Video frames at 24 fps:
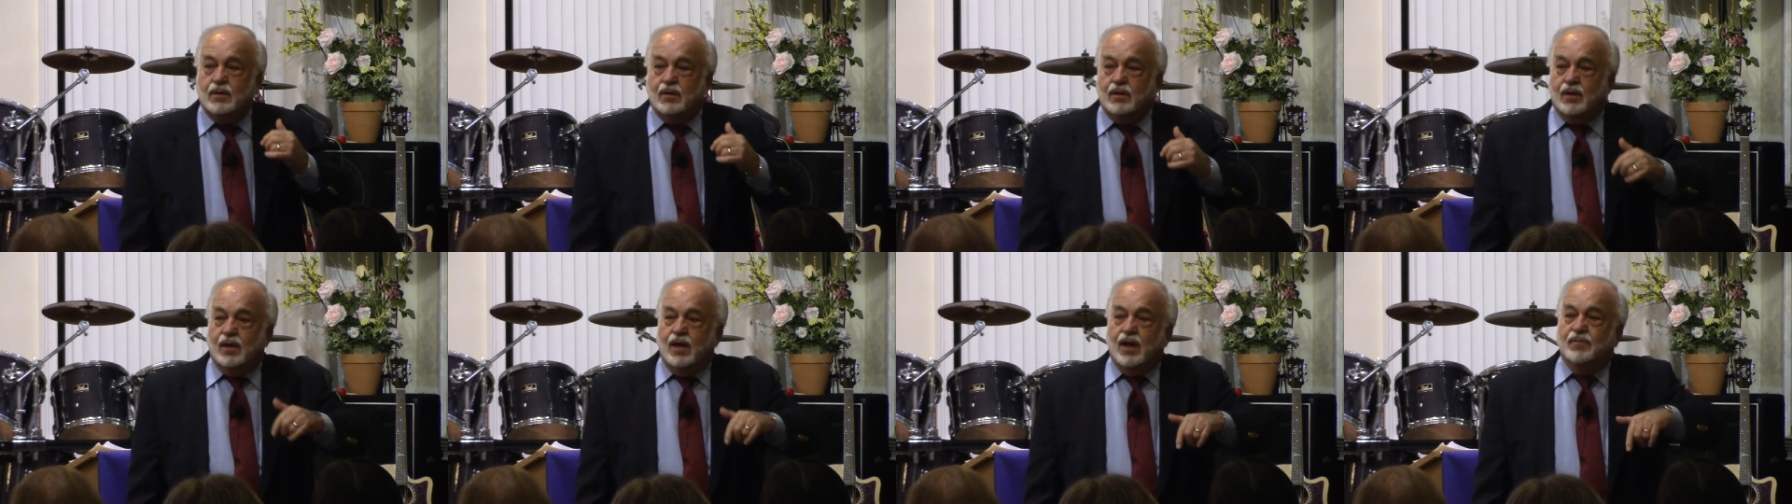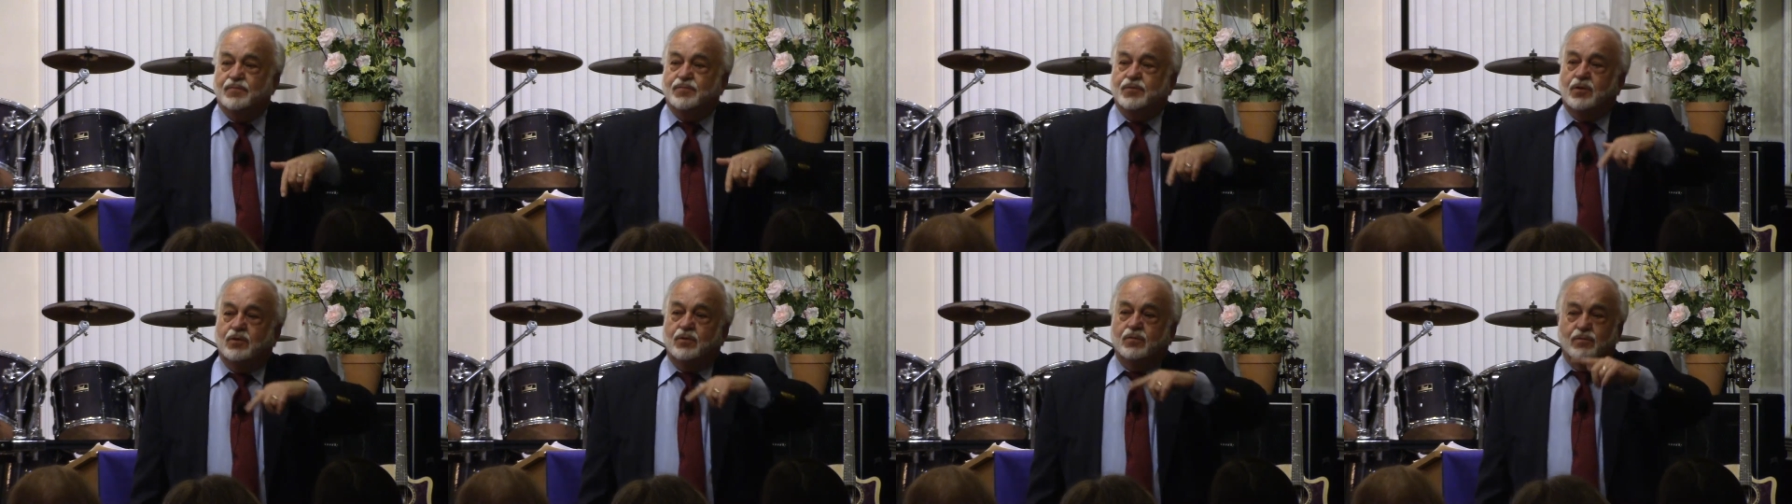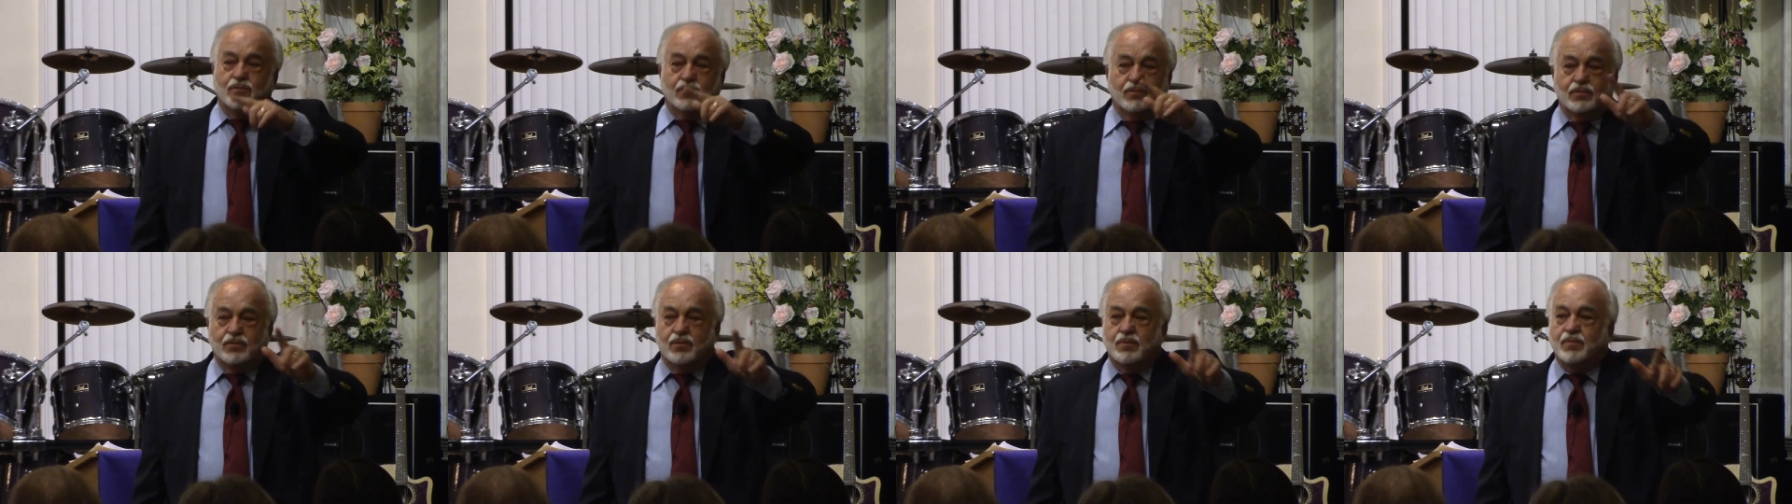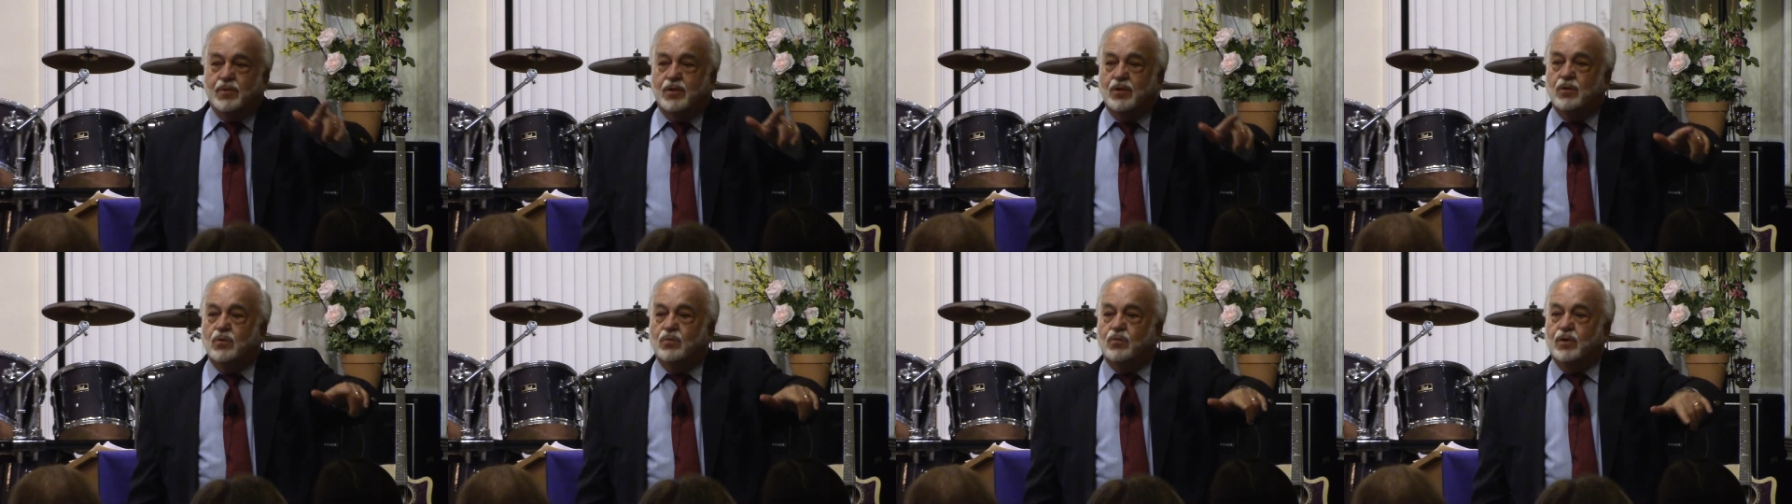And after the
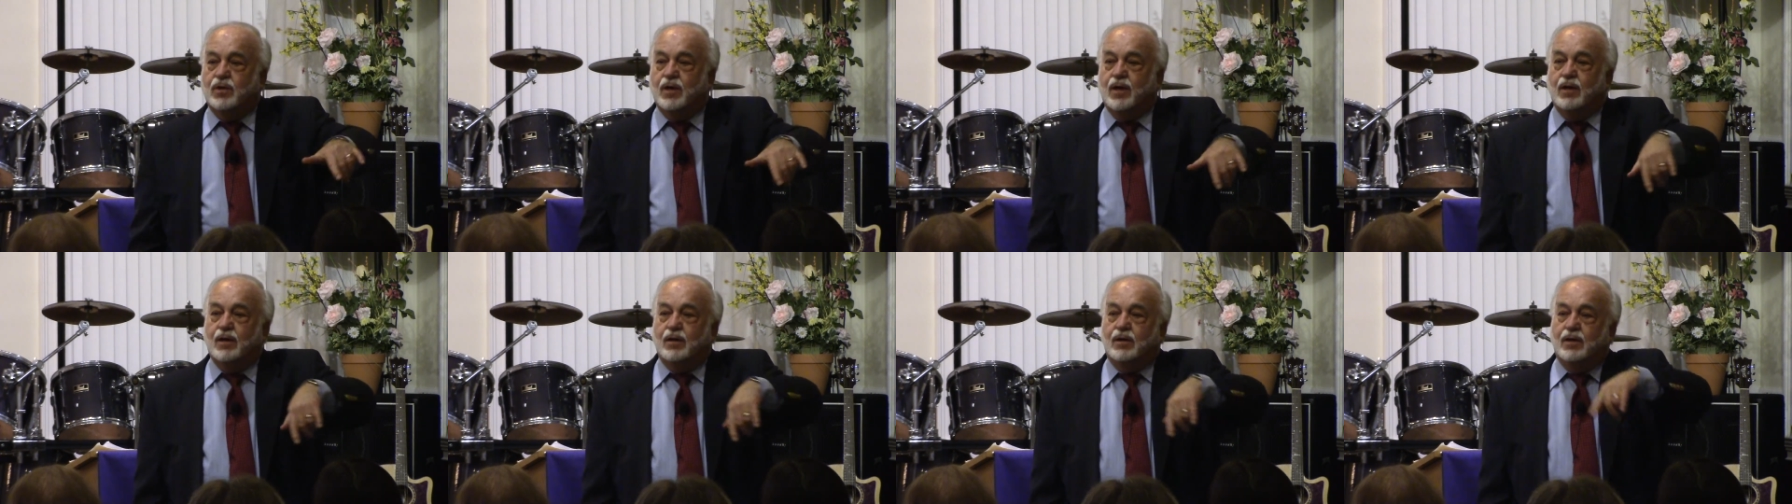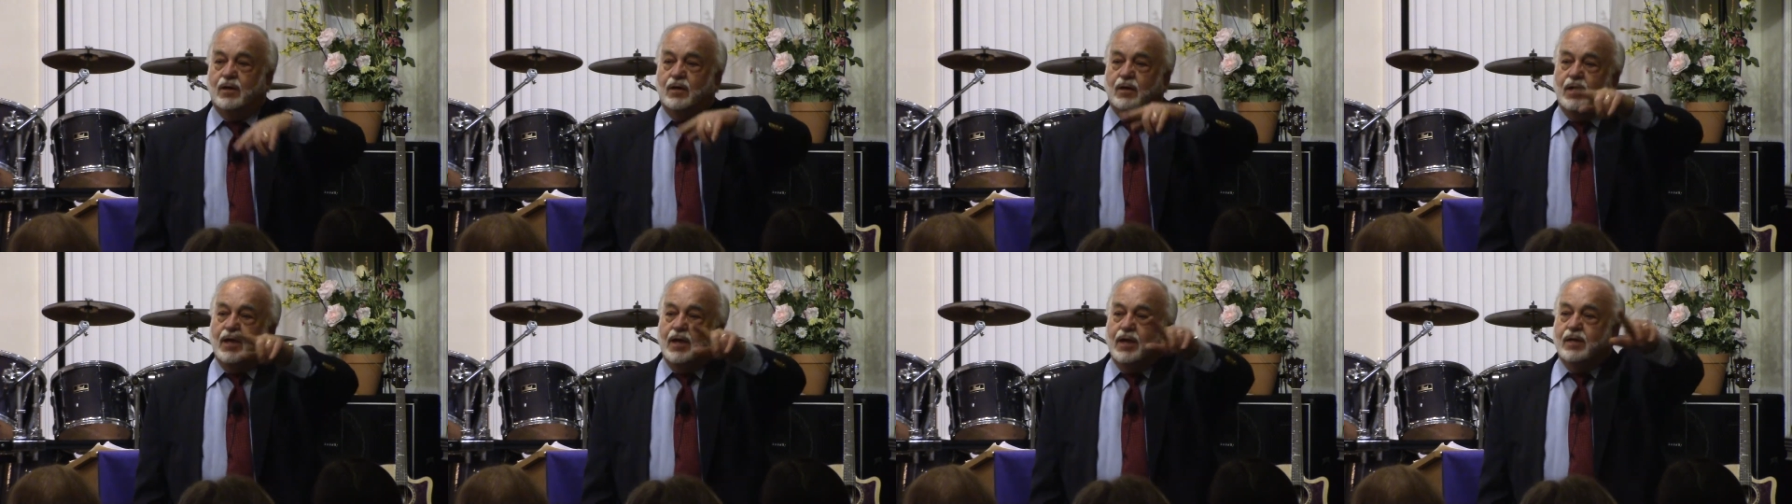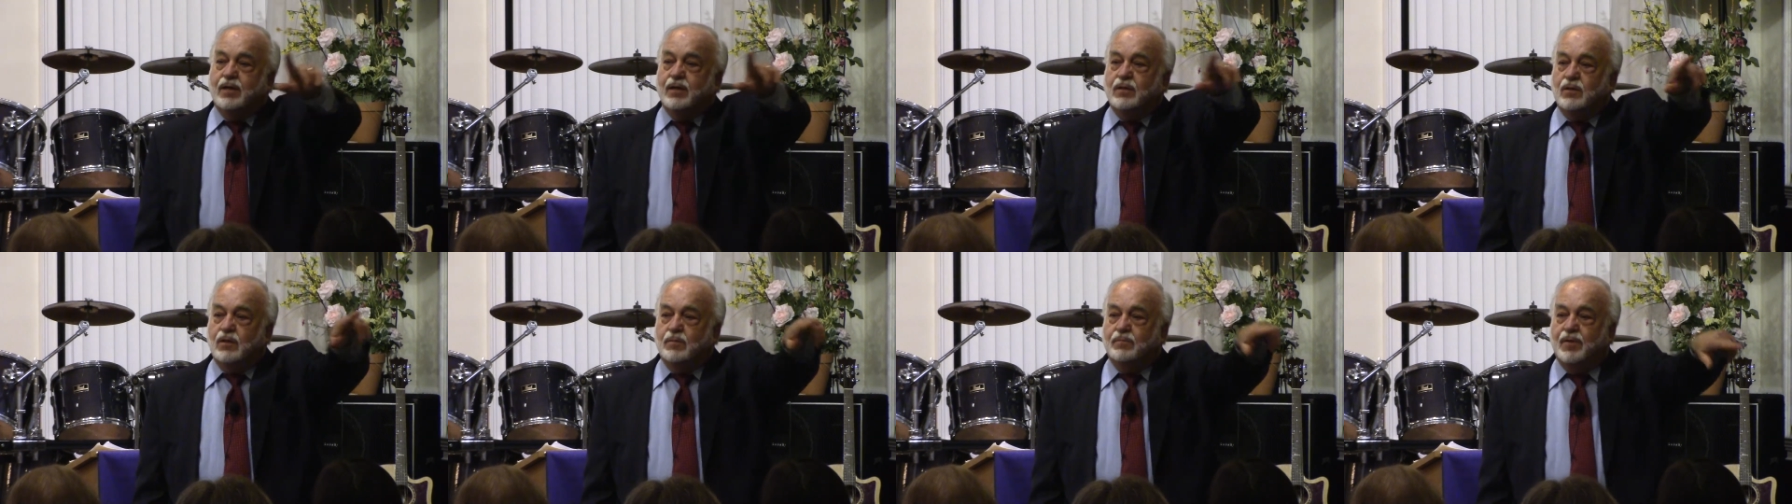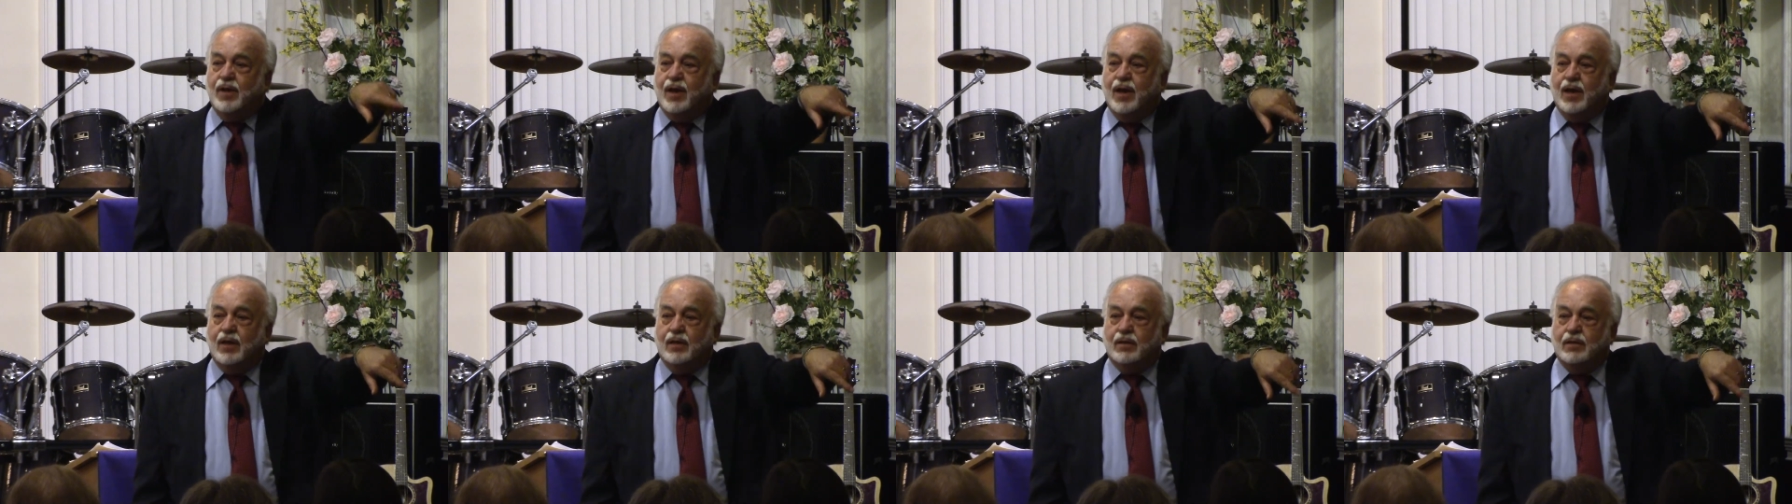meal, we had a little lake in the
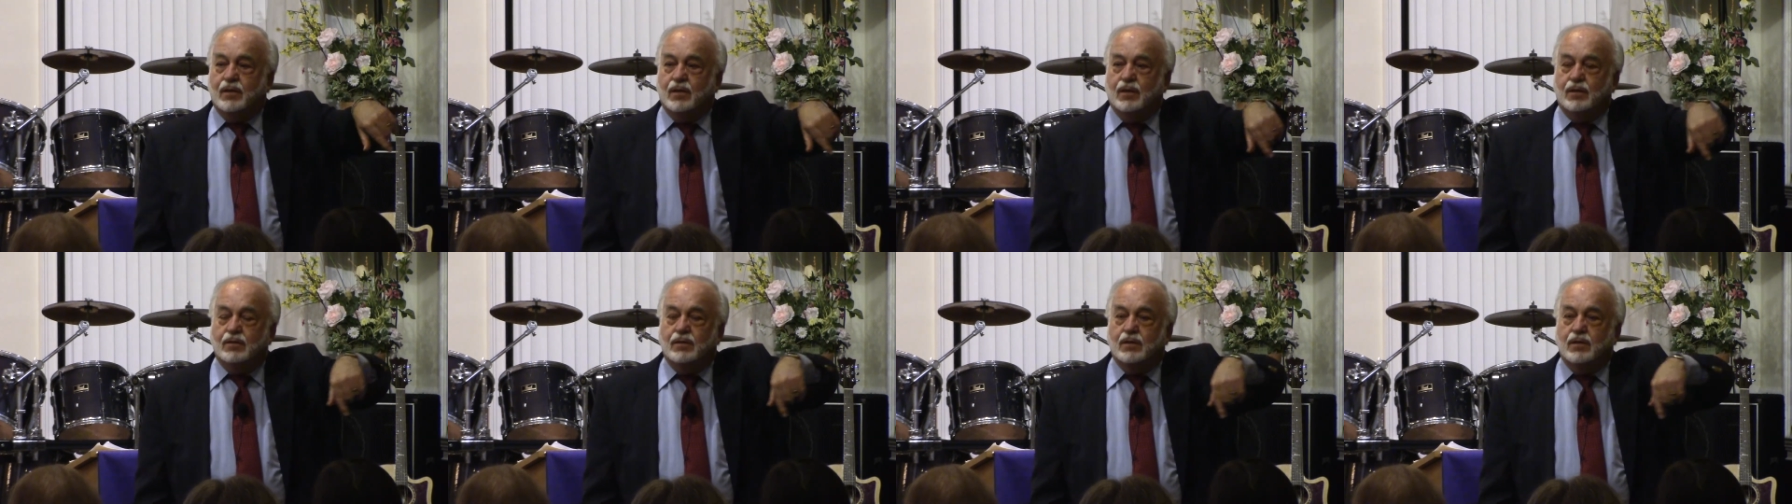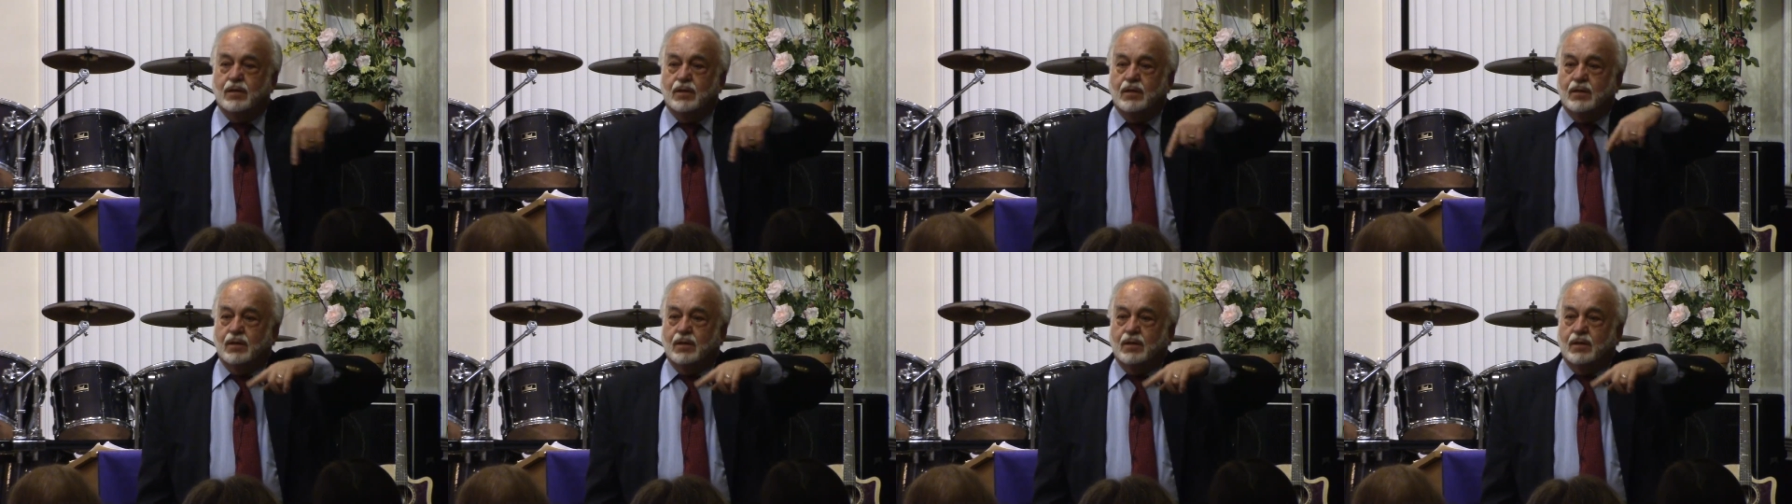back, and